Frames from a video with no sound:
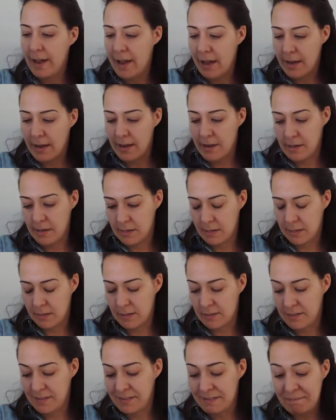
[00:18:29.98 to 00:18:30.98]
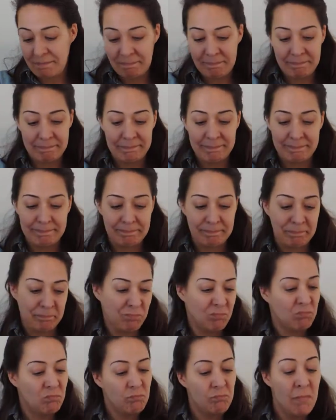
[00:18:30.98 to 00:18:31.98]
and
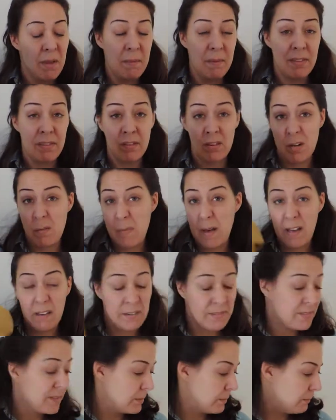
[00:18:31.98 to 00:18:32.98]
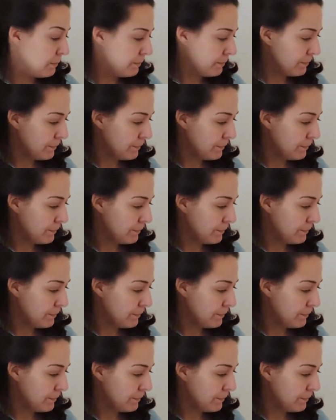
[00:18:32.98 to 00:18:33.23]
maybe thirty bucks.